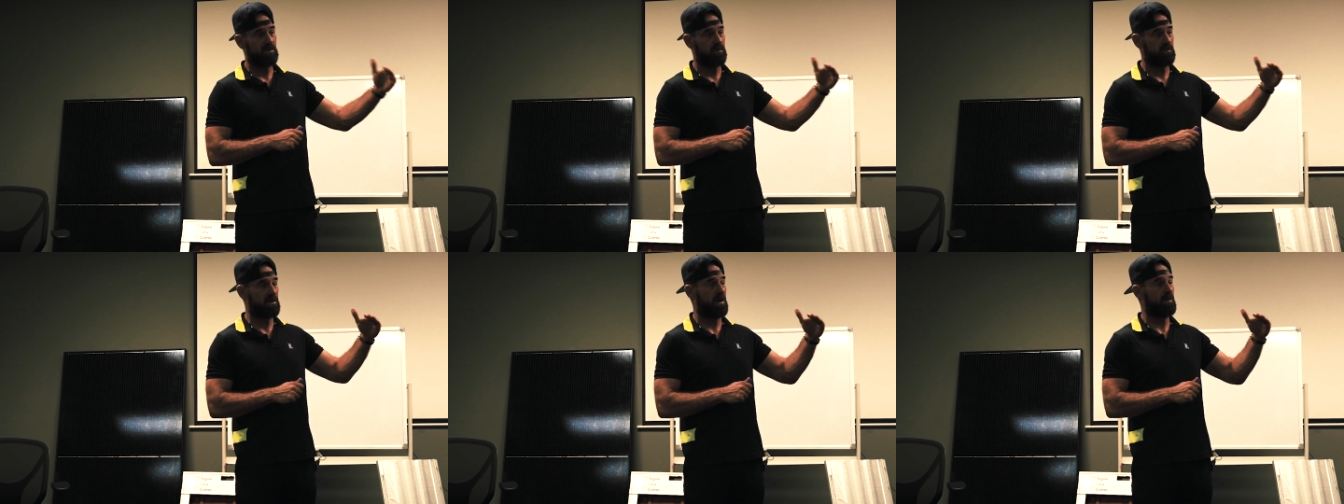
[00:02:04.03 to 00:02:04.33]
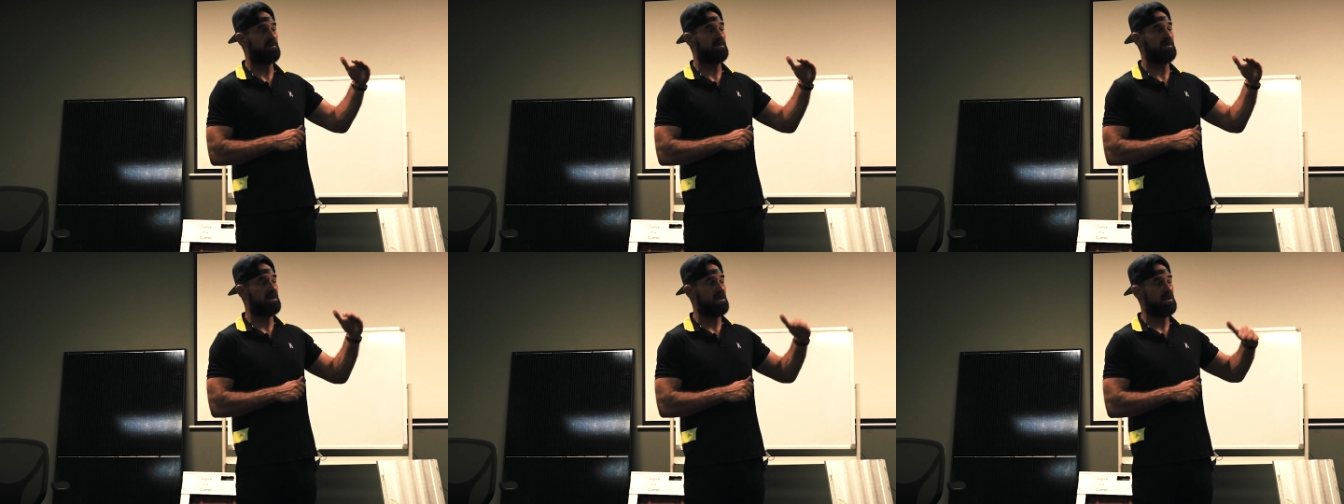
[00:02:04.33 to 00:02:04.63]

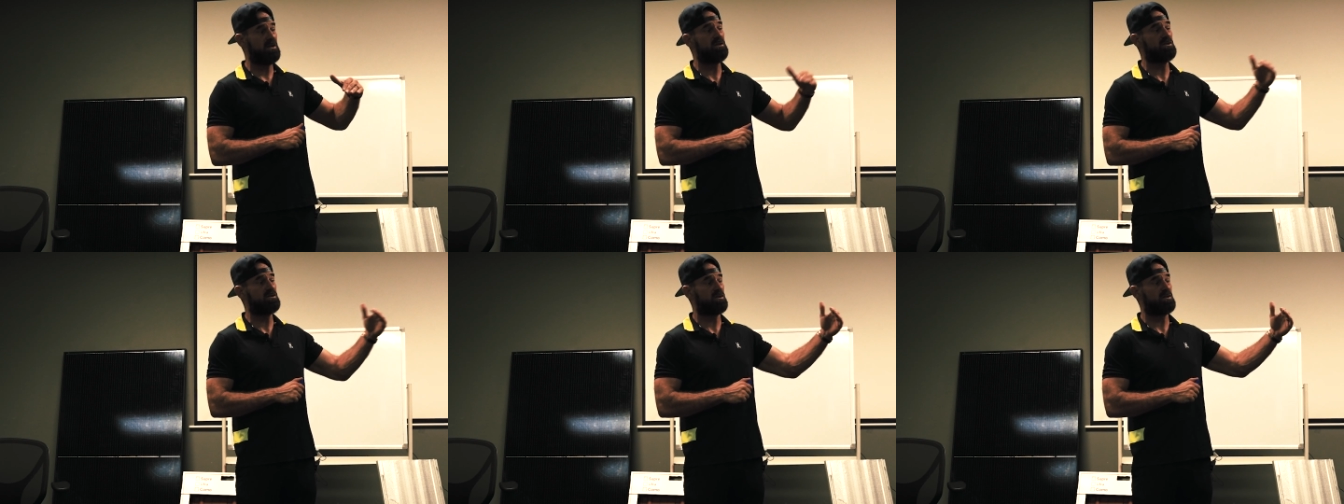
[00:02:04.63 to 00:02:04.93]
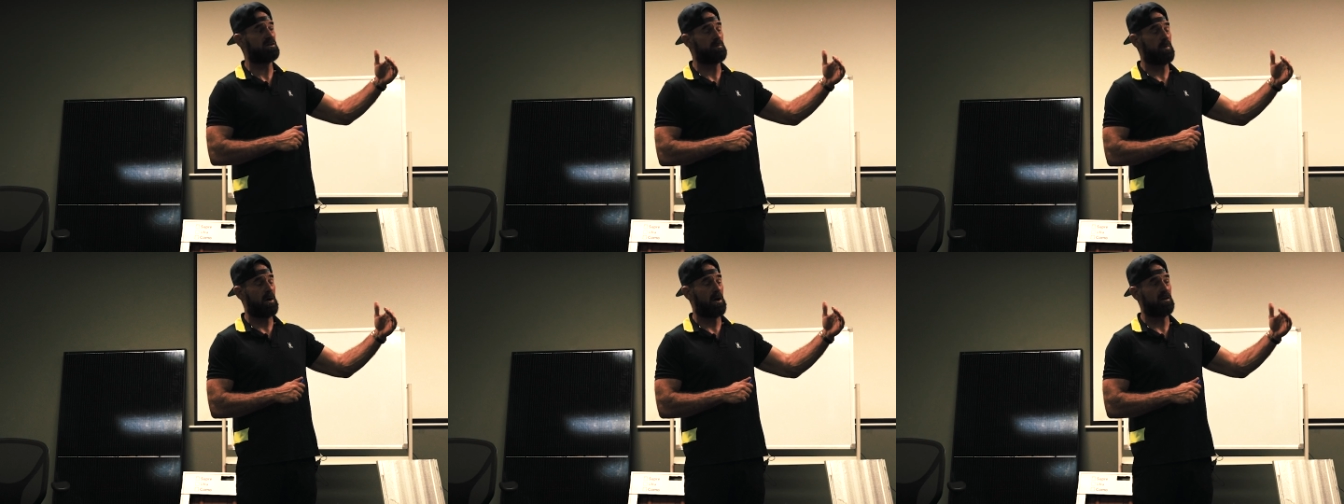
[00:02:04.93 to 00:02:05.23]
Sometimes the
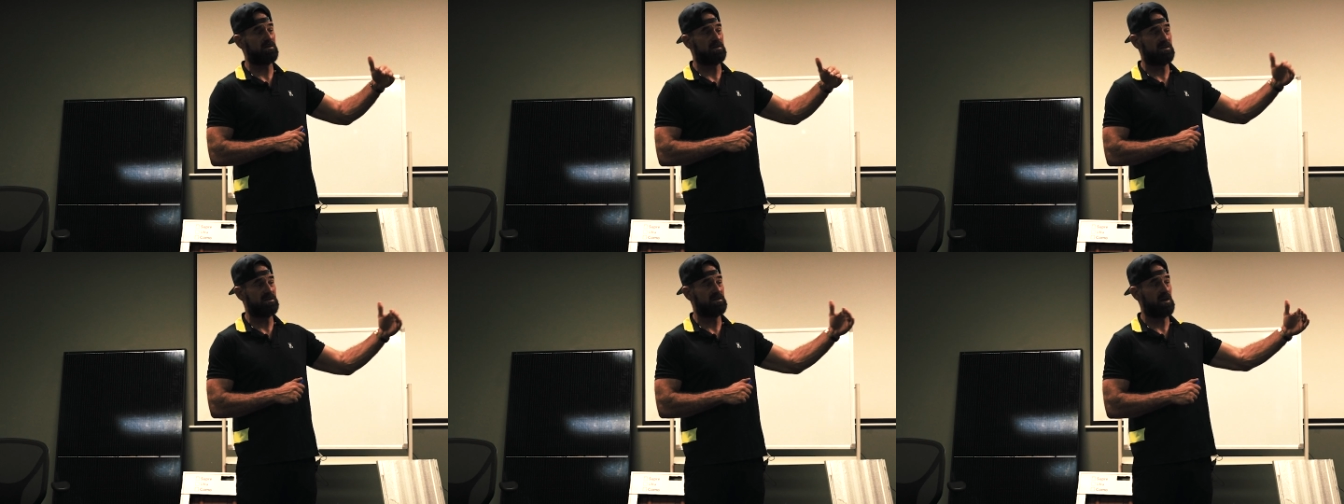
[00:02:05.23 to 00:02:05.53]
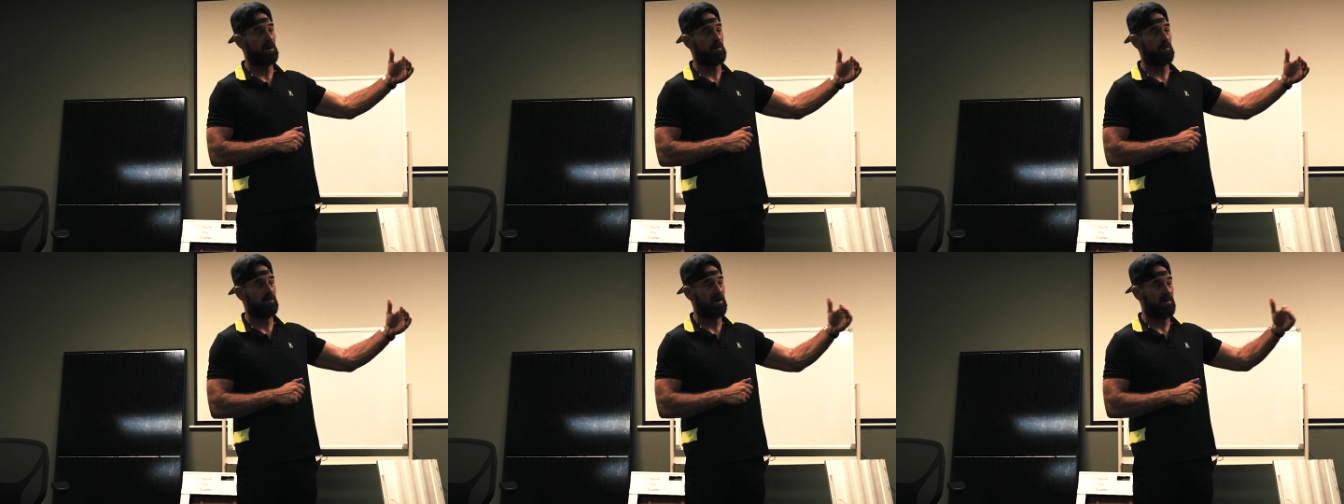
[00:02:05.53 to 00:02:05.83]
insurance policy's
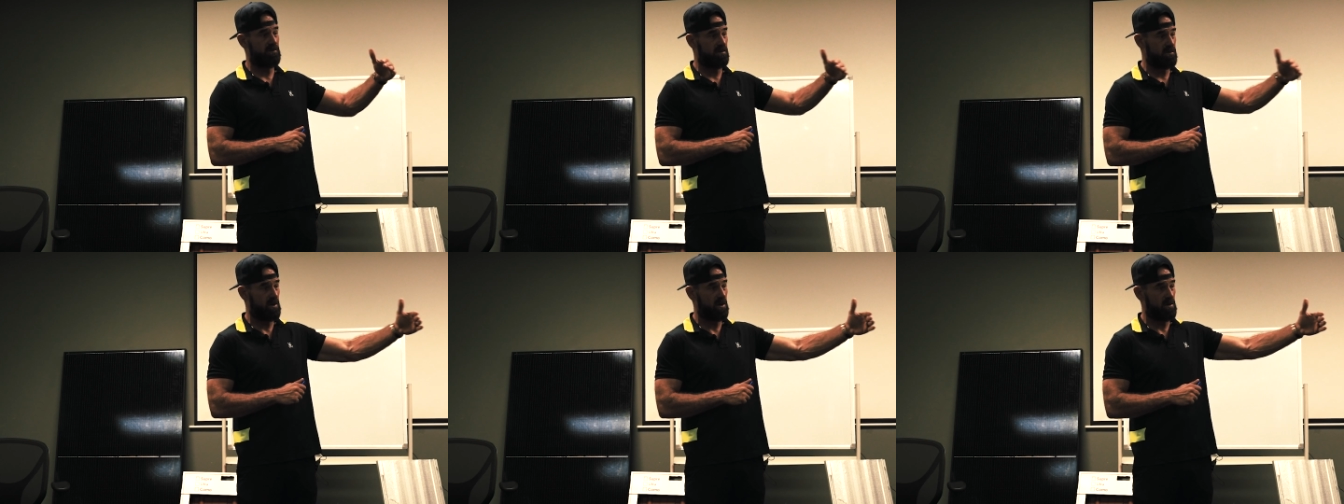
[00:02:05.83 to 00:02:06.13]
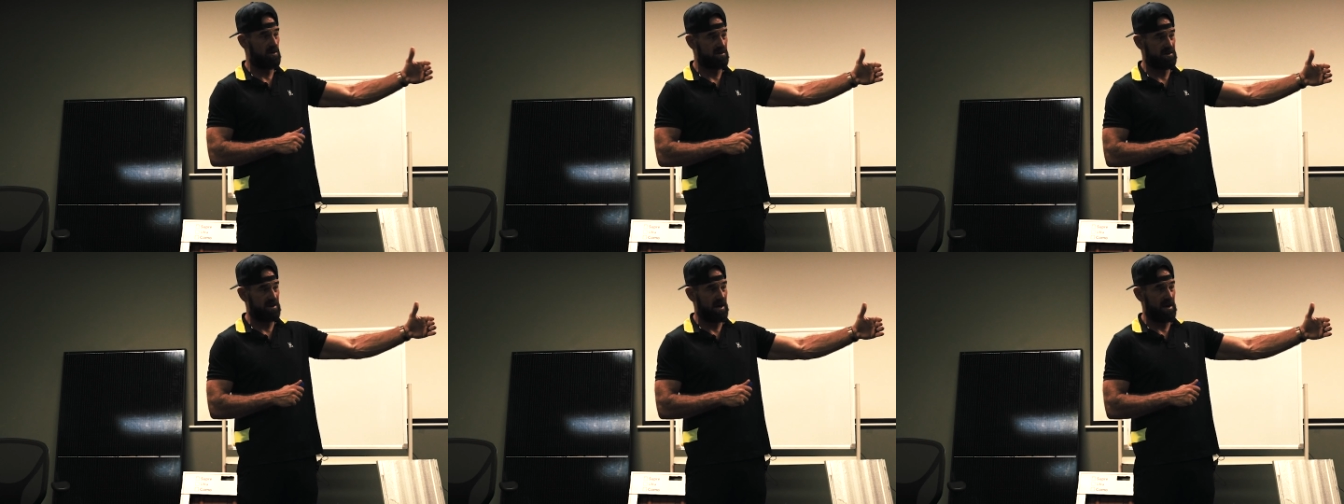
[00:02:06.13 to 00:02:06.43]
doubled. Have you
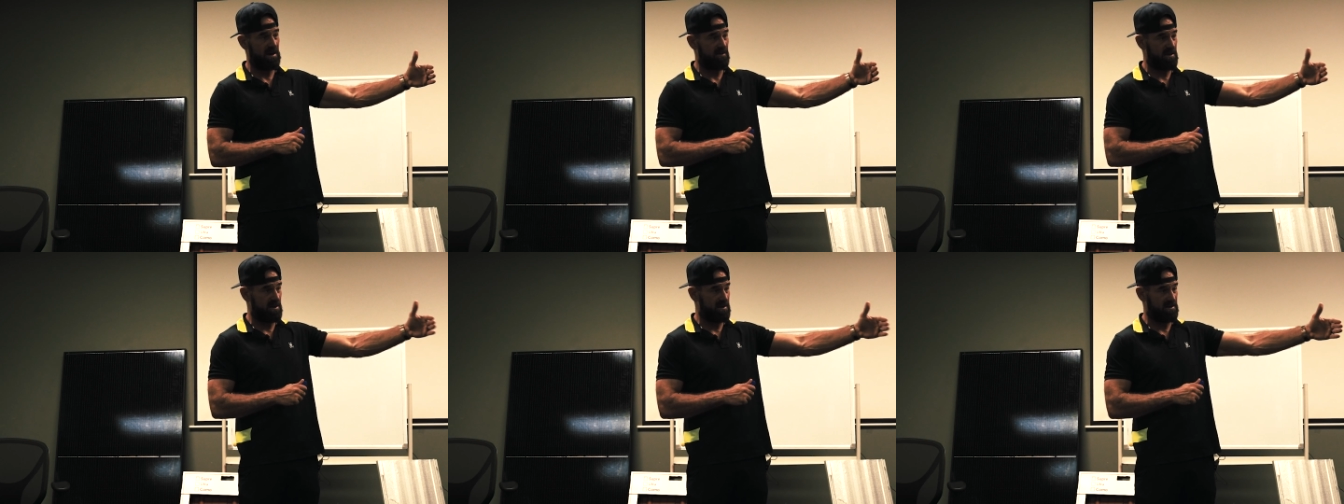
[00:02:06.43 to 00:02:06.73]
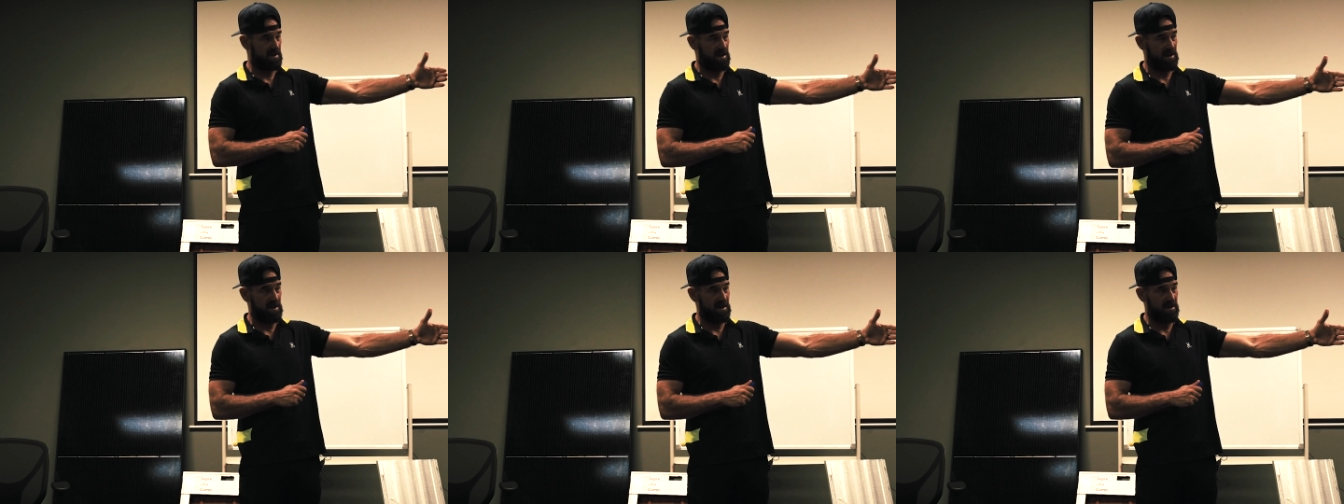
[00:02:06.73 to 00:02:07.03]
noticed that? Have they
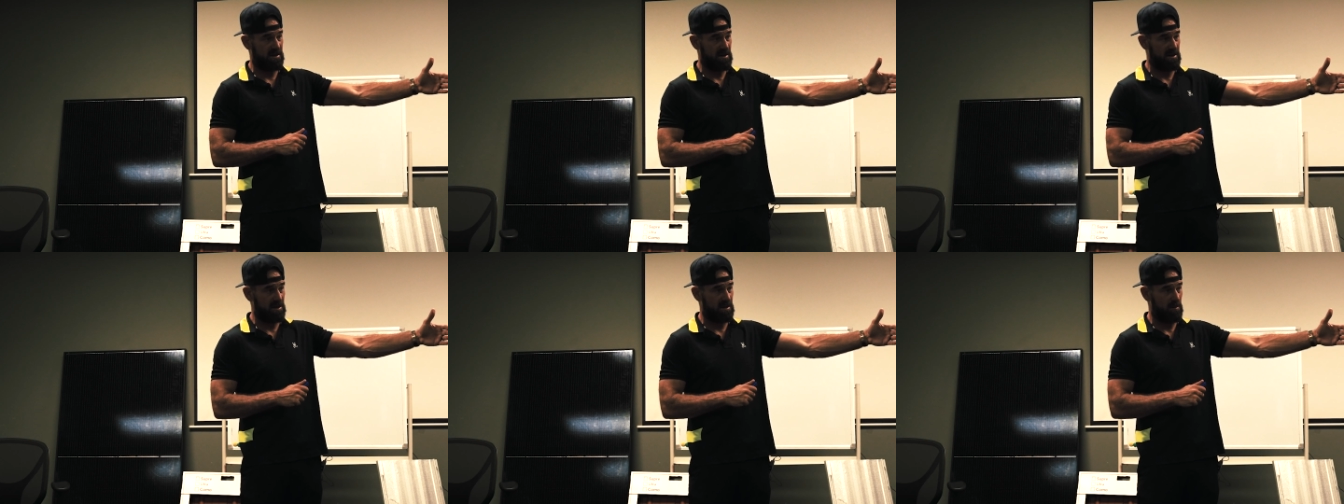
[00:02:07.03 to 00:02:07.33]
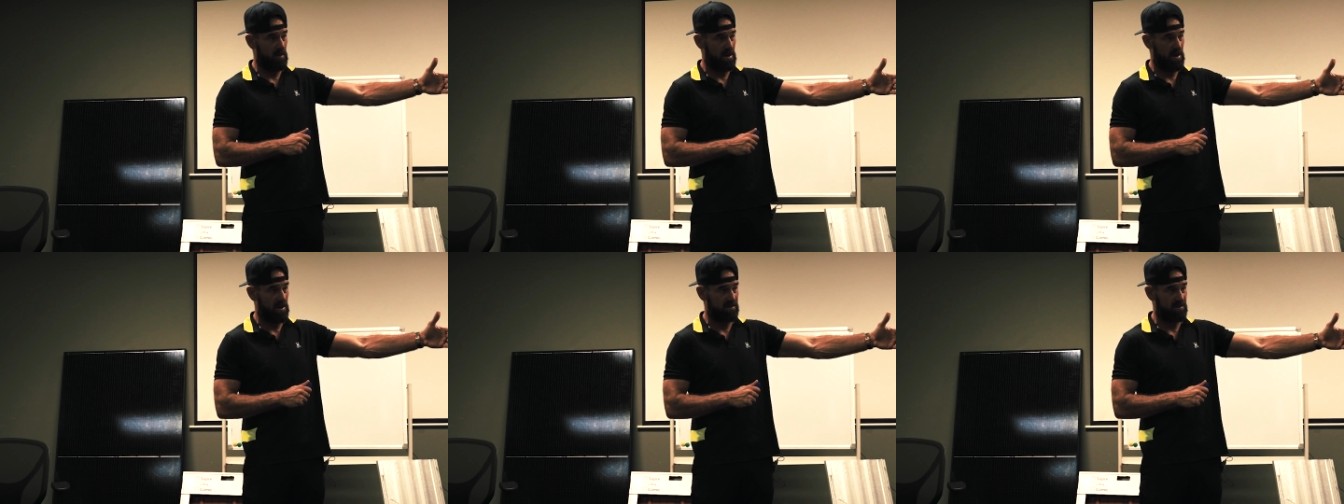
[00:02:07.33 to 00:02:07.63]
said anything in
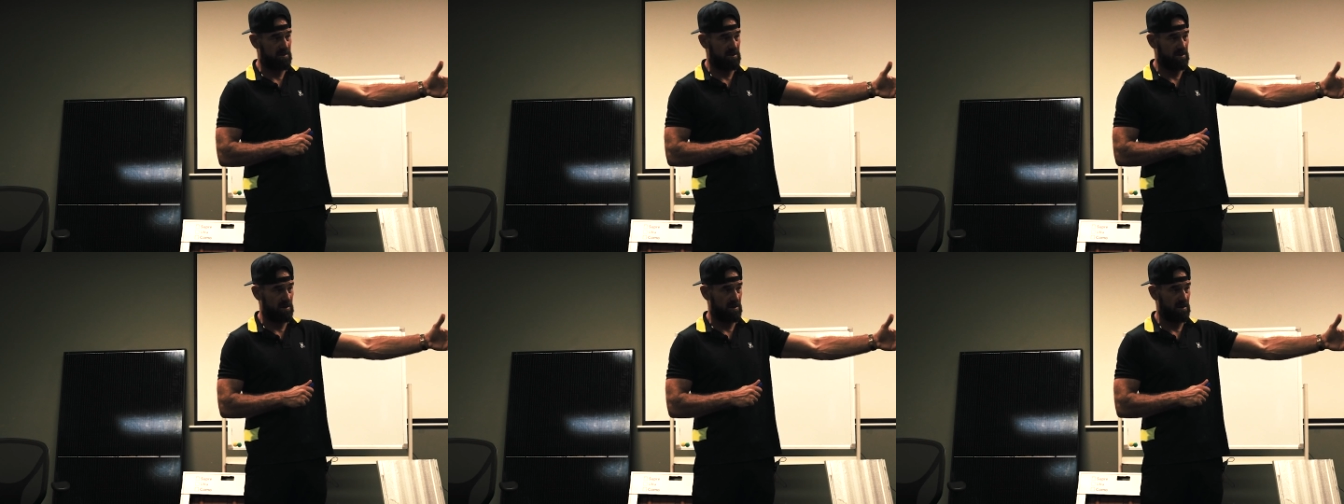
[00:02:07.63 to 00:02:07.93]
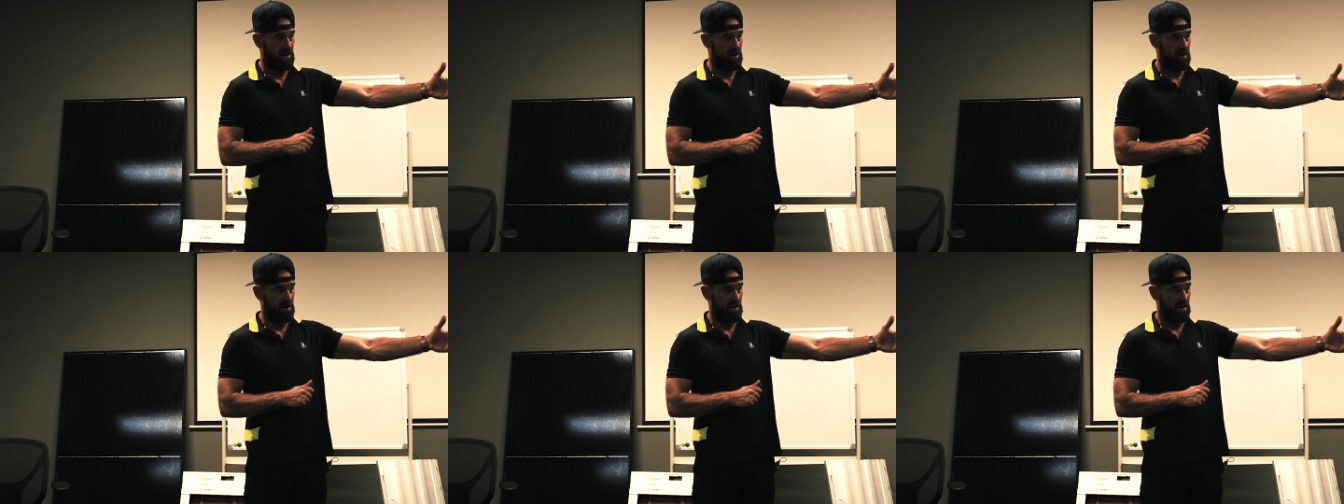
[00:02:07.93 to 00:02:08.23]
the mail to you?